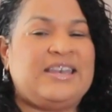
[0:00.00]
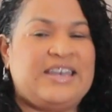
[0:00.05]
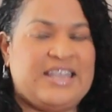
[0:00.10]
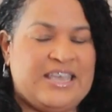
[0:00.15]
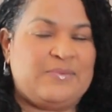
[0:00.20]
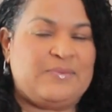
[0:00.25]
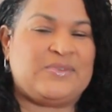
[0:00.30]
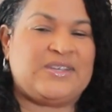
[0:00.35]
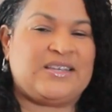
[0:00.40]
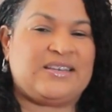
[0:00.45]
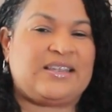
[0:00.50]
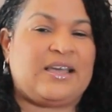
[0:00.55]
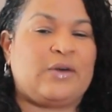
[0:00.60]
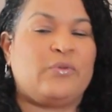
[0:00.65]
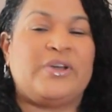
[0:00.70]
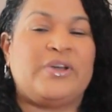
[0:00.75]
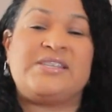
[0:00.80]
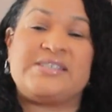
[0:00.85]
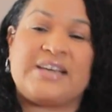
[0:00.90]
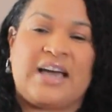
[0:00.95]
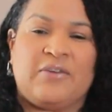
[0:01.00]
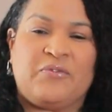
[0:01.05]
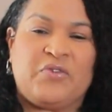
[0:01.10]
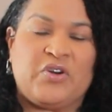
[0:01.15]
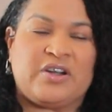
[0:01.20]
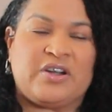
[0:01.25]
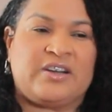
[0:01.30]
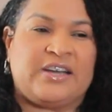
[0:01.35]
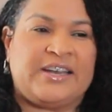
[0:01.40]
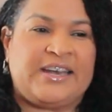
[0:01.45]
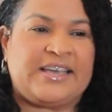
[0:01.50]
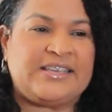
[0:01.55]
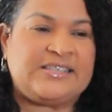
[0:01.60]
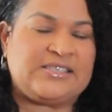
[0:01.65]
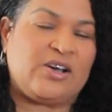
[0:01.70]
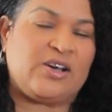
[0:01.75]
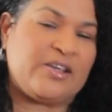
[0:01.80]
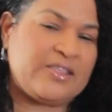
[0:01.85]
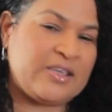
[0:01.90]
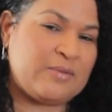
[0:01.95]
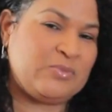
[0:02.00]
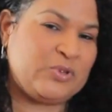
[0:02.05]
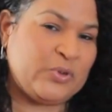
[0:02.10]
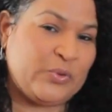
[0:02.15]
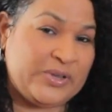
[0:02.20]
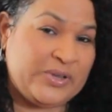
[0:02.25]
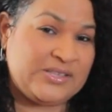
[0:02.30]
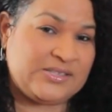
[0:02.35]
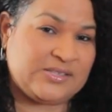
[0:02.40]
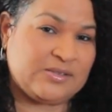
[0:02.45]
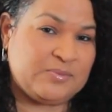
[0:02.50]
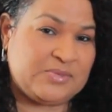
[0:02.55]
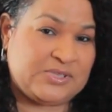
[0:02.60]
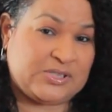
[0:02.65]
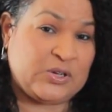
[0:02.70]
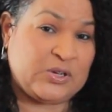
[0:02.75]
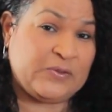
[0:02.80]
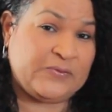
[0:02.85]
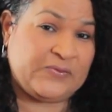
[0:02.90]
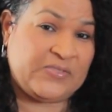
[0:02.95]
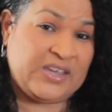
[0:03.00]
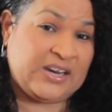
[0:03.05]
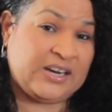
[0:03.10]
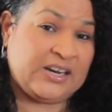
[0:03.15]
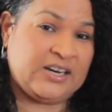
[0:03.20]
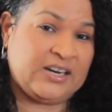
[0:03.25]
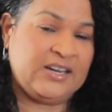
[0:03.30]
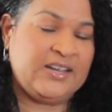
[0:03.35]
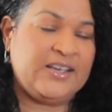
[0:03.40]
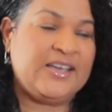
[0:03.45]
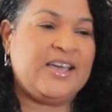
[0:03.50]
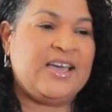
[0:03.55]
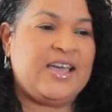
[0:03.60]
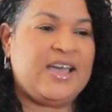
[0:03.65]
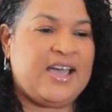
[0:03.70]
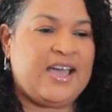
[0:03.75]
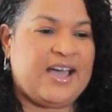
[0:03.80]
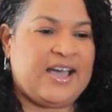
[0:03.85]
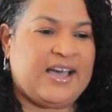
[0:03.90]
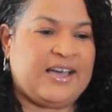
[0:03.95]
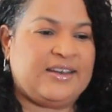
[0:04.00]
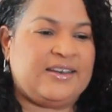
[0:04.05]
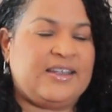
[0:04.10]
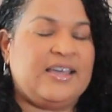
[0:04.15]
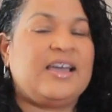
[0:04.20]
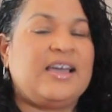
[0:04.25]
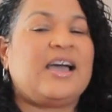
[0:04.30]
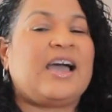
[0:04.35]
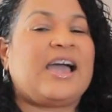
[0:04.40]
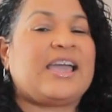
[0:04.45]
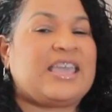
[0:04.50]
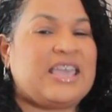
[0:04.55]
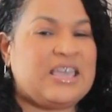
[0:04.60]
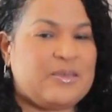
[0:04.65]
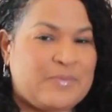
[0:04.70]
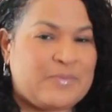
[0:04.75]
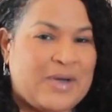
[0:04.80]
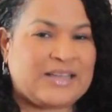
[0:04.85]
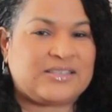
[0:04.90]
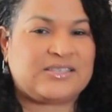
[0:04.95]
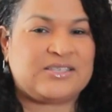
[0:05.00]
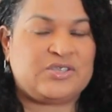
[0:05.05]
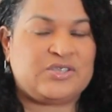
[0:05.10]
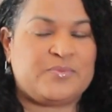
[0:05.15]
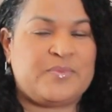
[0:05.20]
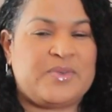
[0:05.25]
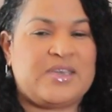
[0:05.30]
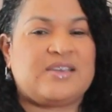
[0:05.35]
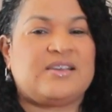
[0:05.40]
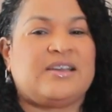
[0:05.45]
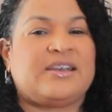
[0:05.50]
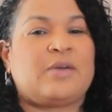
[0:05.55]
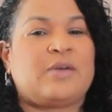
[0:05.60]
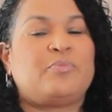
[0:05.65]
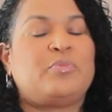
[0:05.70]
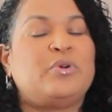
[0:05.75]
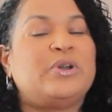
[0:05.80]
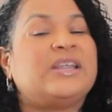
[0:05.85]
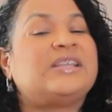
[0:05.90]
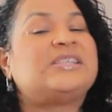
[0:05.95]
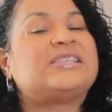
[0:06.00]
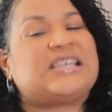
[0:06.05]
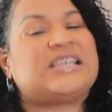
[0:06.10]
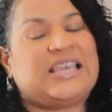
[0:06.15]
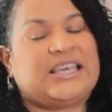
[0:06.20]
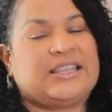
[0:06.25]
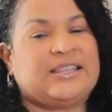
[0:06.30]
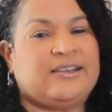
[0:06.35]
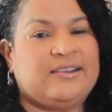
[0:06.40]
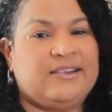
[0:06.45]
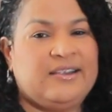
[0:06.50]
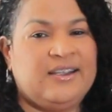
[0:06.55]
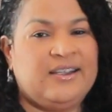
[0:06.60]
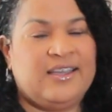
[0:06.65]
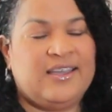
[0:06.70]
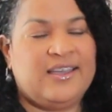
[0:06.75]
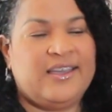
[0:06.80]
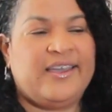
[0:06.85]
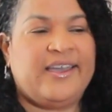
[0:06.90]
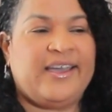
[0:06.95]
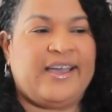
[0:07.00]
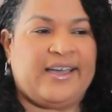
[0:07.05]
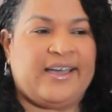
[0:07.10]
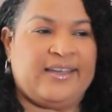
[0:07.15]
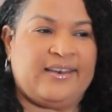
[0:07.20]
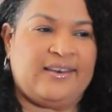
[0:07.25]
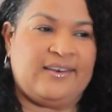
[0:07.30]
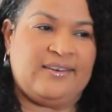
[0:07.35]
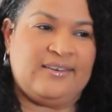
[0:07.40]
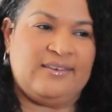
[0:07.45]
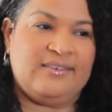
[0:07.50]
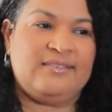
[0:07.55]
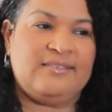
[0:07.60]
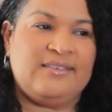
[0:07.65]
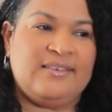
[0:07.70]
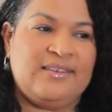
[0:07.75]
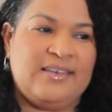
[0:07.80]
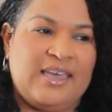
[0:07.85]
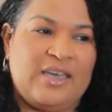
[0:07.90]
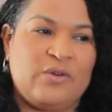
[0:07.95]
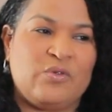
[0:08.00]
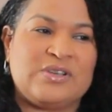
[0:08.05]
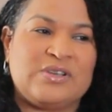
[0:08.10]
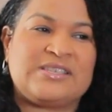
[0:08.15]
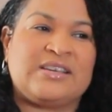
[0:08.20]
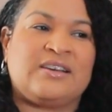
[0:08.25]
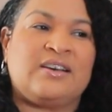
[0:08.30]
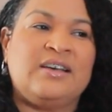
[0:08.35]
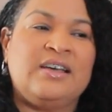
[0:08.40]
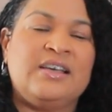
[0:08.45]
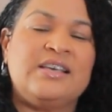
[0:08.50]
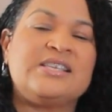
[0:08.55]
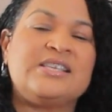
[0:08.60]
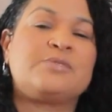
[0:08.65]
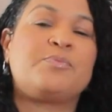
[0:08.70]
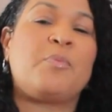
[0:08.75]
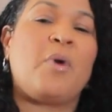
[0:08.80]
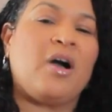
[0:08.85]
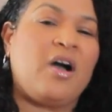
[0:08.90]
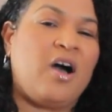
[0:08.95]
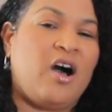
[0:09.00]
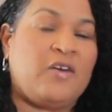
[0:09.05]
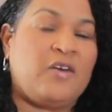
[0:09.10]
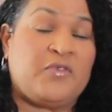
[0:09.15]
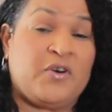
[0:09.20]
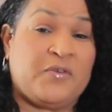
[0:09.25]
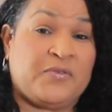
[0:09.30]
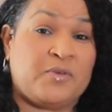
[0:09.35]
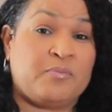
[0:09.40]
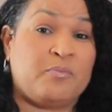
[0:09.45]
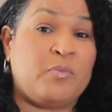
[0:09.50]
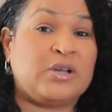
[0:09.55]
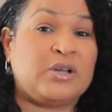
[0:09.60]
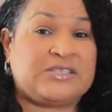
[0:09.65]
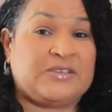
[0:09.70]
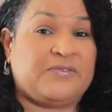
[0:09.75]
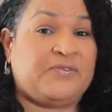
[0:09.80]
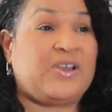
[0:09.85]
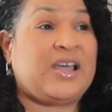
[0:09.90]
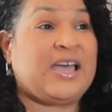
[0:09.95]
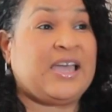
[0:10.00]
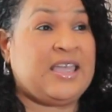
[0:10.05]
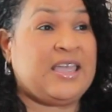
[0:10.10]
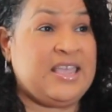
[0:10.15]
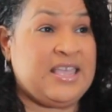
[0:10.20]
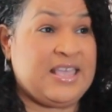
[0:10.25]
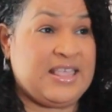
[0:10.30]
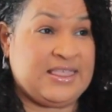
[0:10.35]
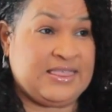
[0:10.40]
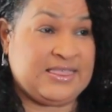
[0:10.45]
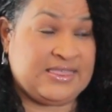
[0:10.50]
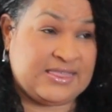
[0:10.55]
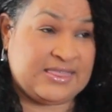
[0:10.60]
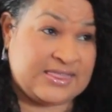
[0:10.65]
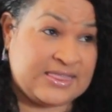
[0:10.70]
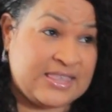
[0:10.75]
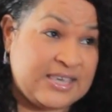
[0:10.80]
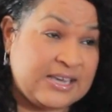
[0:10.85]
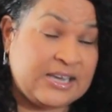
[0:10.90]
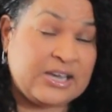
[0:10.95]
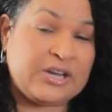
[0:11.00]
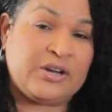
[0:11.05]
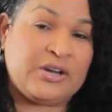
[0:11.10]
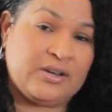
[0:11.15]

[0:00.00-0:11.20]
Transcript: named it. I went to Africa and I saw them doing some stuff there, and I came back to Jamaica and I put it together. And it was a spun off of the butterfly, the